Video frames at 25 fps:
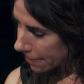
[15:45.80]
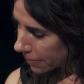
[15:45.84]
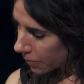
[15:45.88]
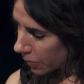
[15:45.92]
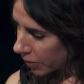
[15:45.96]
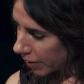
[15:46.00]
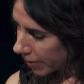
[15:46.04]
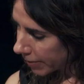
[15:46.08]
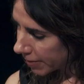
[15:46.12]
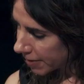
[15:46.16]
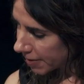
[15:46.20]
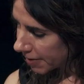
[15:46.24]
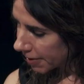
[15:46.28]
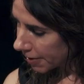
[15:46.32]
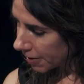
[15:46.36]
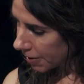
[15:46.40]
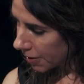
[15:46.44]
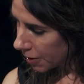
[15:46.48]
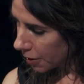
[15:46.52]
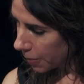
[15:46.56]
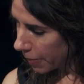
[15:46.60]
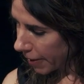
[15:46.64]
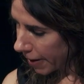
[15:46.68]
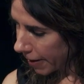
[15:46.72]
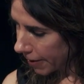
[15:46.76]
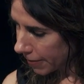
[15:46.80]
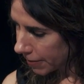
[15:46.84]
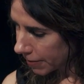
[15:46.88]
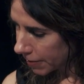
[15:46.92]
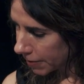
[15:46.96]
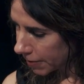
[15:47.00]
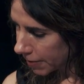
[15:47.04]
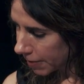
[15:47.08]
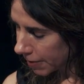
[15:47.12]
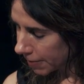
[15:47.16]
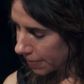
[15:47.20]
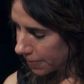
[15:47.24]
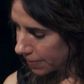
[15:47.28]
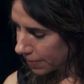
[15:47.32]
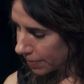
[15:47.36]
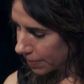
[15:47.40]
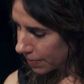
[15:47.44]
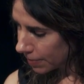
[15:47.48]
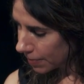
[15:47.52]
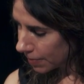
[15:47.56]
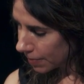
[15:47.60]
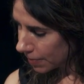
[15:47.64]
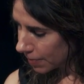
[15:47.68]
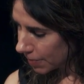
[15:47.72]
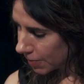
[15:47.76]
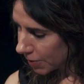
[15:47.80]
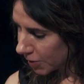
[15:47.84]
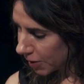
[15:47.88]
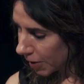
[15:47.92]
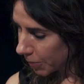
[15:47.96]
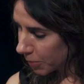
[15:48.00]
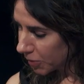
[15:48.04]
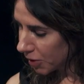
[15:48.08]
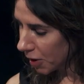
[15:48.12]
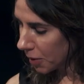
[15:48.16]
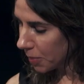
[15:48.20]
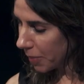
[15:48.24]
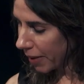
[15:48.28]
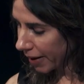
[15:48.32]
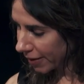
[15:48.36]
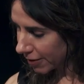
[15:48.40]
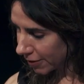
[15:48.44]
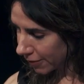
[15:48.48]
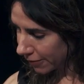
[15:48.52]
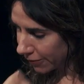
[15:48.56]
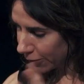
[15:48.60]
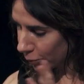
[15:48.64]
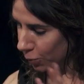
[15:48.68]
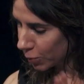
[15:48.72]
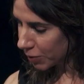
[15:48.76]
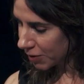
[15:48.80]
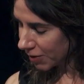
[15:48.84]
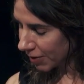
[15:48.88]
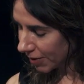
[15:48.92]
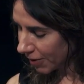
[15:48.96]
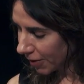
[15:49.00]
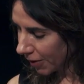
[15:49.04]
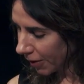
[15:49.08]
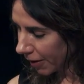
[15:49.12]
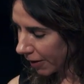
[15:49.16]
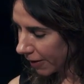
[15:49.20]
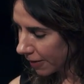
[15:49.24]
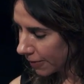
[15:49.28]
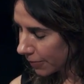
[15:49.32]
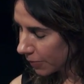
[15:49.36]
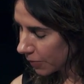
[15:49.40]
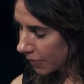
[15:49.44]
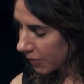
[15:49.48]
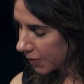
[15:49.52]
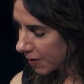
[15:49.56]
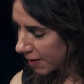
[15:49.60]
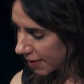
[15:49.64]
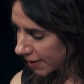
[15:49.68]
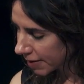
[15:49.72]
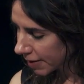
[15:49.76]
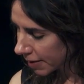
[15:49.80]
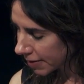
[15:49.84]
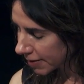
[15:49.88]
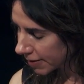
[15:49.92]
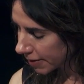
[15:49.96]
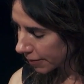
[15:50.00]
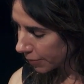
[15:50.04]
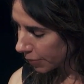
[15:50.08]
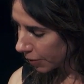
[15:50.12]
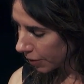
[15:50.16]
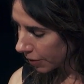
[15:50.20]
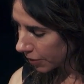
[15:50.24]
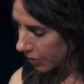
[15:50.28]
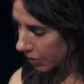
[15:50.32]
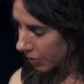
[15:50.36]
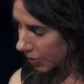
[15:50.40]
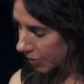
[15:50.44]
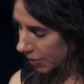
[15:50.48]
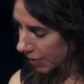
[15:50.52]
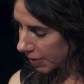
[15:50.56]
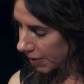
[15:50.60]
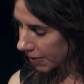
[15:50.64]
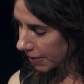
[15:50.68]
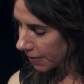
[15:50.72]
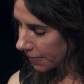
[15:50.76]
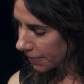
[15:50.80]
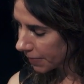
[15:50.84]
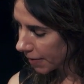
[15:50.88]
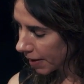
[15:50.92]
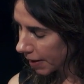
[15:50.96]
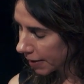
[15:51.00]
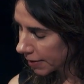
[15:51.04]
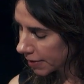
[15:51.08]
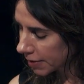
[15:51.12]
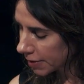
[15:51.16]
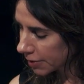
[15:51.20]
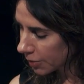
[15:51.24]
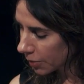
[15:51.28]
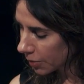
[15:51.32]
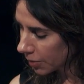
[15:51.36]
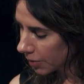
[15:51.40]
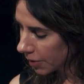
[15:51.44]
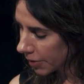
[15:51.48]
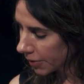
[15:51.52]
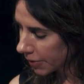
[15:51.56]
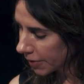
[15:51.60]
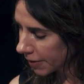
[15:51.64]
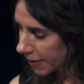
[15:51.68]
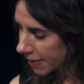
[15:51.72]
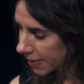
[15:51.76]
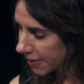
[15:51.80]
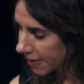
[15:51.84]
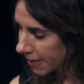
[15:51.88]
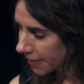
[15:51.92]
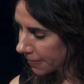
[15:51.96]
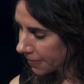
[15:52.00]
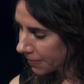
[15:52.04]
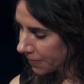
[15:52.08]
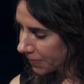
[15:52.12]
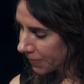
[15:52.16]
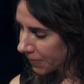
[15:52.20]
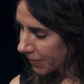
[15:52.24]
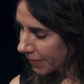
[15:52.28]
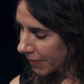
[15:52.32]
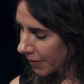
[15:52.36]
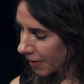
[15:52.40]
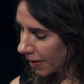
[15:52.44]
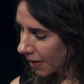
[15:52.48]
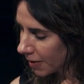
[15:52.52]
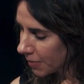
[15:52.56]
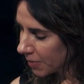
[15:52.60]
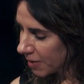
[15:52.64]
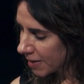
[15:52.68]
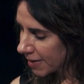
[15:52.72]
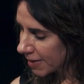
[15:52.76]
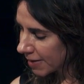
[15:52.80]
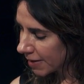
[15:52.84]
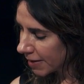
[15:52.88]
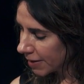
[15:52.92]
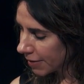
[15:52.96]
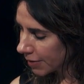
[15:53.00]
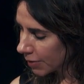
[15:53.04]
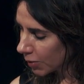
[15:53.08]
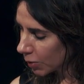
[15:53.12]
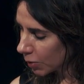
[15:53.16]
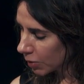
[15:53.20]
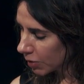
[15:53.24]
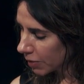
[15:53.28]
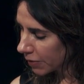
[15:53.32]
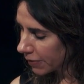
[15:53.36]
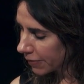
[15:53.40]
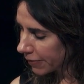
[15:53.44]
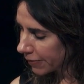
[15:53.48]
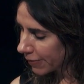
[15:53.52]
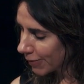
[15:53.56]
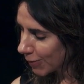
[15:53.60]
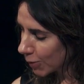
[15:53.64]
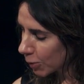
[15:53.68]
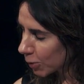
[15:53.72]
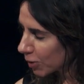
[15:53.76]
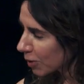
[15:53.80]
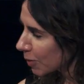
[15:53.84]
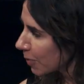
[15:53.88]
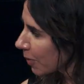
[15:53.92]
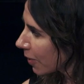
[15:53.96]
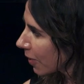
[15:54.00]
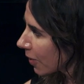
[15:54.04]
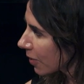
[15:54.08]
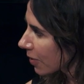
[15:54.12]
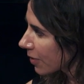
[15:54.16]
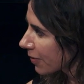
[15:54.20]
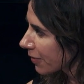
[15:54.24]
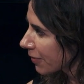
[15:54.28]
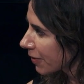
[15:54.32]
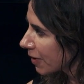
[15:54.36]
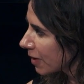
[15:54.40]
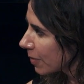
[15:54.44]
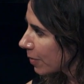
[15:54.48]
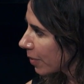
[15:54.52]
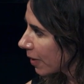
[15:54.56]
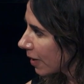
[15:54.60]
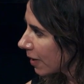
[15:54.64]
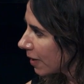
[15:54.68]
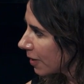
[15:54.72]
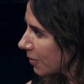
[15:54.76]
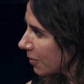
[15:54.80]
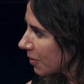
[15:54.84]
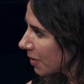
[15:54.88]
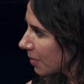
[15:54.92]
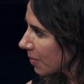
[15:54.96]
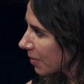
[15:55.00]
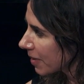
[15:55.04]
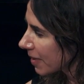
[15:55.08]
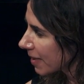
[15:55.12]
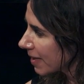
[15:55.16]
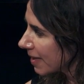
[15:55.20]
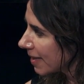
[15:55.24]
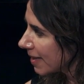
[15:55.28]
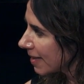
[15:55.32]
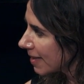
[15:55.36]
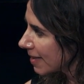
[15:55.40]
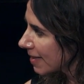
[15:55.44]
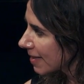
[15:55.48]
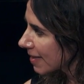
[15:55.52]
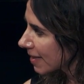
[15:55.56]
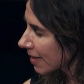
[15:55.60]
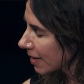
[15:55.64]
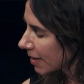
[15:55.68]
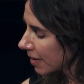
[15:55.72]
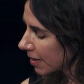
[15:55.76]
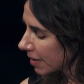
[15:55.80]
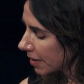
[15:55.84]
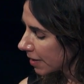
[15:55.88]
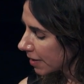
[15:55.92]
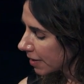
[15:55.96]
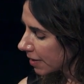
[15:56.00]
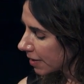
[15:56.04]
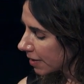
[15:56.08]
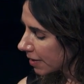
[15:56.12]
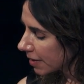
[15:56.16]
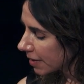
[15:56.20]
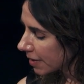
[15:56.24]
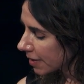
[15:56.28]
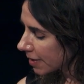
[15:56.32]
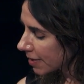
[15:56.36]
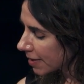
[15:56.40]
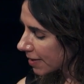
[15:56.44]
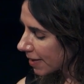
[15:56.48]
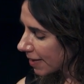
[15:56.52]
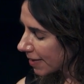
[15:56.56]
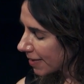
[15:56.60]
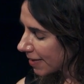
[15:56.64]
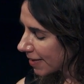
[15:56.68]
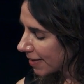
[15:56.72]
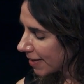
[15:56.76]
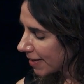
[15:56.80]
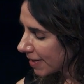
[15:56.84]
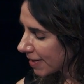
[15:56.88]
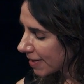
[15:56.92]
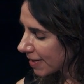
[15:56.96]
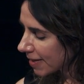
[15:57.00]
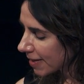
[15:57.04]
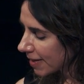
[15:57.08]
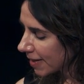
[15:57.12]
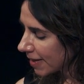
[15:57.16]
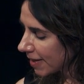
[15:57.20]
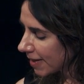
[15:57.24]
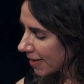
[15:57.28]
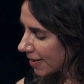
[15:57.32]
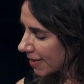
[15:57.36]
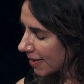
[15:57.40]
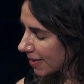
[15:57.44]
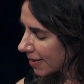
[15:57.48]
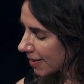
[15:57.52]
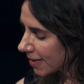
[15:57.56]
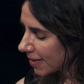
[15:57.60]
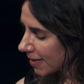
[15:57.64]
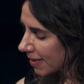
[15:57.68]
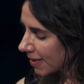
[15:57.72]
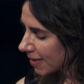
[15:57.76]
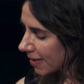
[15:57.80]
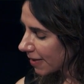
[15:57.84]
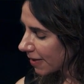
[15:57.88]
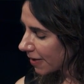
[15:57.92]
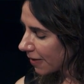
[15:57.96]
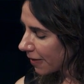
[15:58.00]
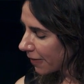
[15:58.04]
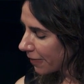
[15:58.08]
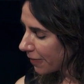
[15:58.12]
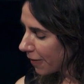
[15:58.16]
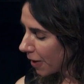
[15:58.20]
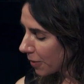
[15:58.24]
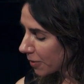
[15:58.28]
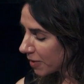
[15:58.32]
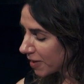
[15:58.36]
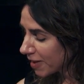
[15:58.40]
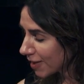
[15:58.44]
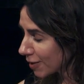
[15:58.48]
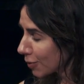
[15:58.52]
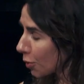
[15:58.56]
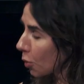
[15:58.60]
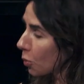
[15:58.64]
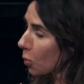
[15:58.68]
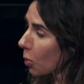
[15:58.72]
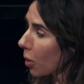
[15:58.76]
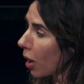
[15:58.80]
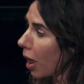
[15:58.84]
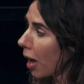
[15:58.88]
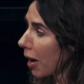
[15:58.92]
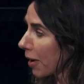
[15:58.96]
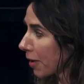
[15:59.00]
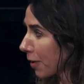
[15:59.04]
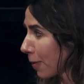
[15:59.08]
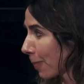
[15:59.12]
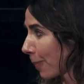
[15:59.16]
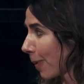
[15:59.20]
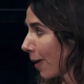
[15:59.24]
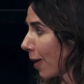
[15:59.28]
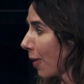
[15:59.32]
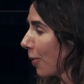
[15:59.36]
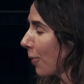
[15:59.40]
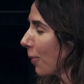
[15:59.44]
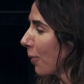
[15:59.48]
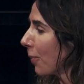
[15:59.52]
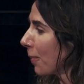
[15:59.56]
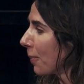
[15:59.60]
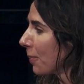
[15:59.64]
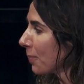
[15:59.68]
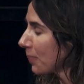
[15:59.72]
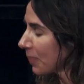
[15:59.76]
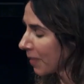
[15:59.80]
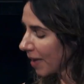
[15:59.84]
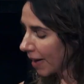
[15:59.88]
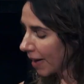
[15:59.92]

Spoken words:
when I was thinking about the subject matter for tonight, discussing poetry and song lyrics, I immediately thought of Autobiography by Louie Mcneese, because I think it's a very song-like poem.